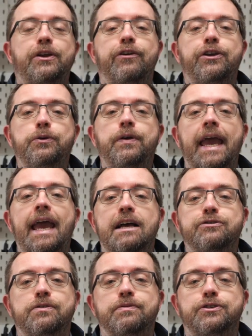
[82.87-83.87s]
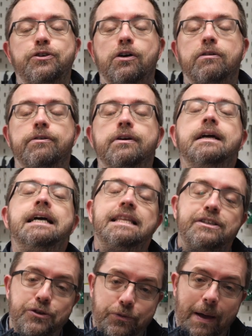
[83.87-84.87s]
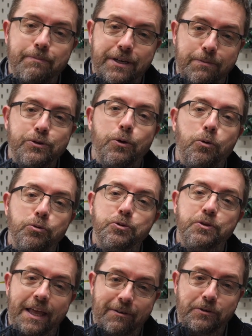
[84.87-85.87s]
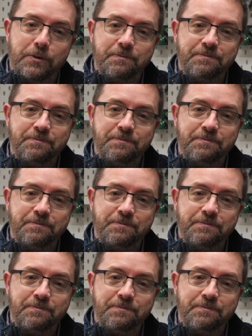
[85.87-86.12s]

you're a UK astrophotographer, this is ramped up to a whole new level.